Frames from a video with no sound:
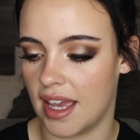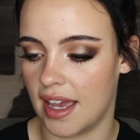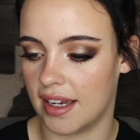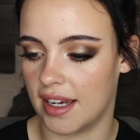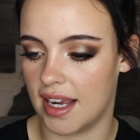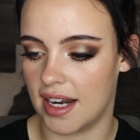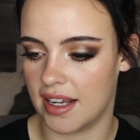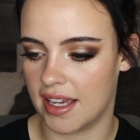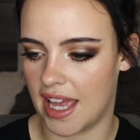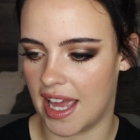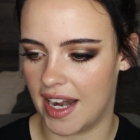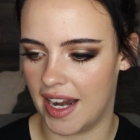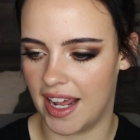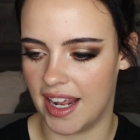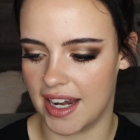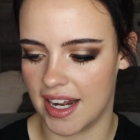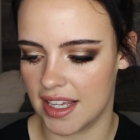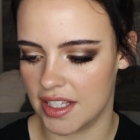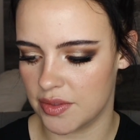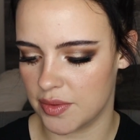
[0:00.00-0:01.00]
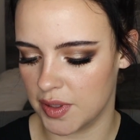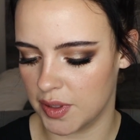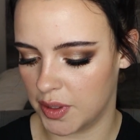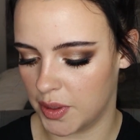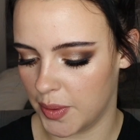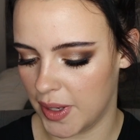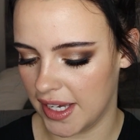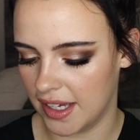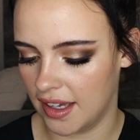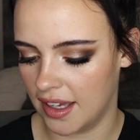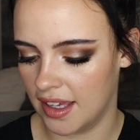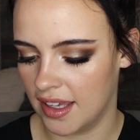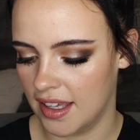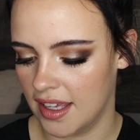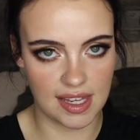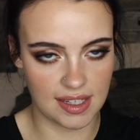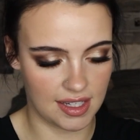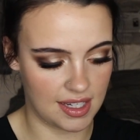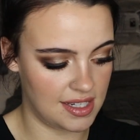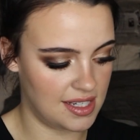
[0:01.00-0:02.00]
I kind of get headaches real quick.
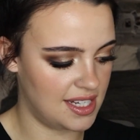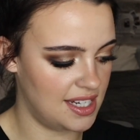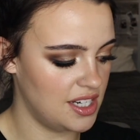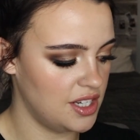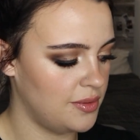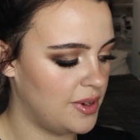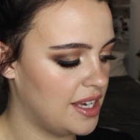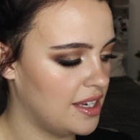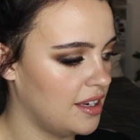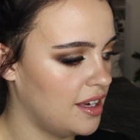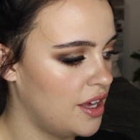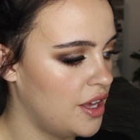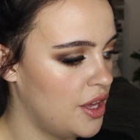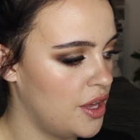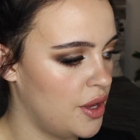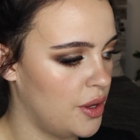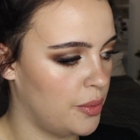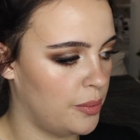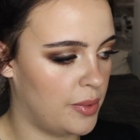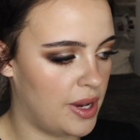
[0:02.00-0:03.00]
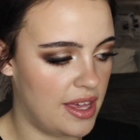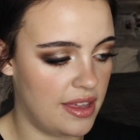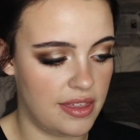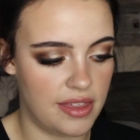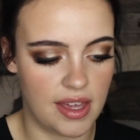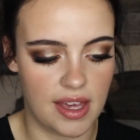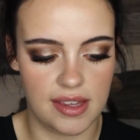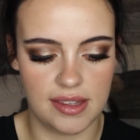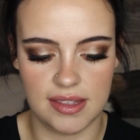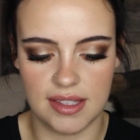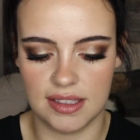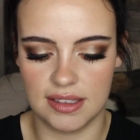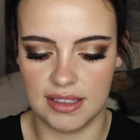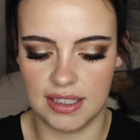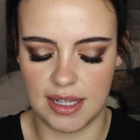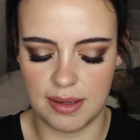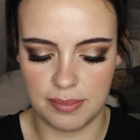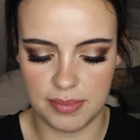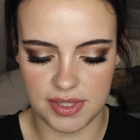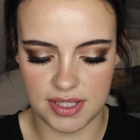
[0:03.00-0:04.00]
And continuing with the
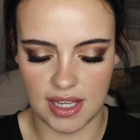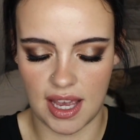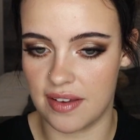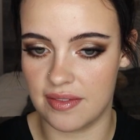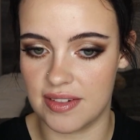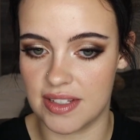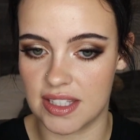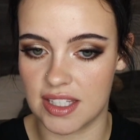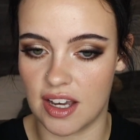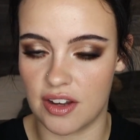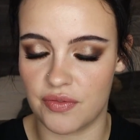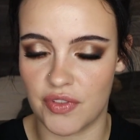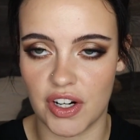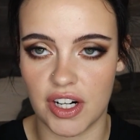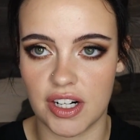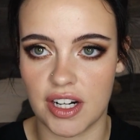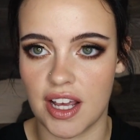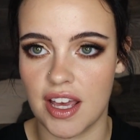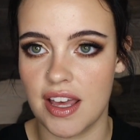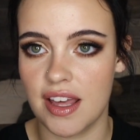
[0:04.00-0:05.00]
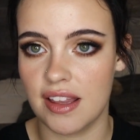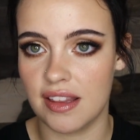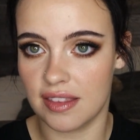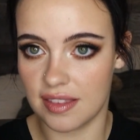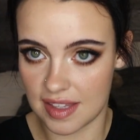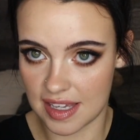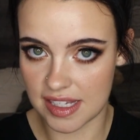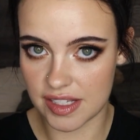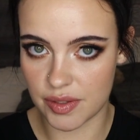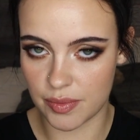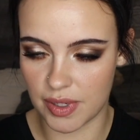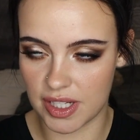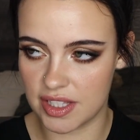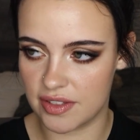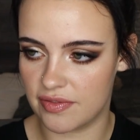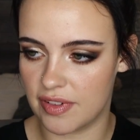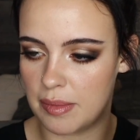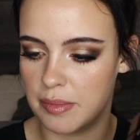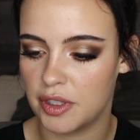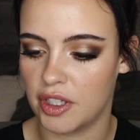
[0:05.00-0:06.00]
lips, I've discovered these
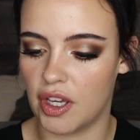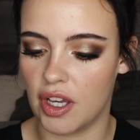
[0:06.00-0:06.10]
ones from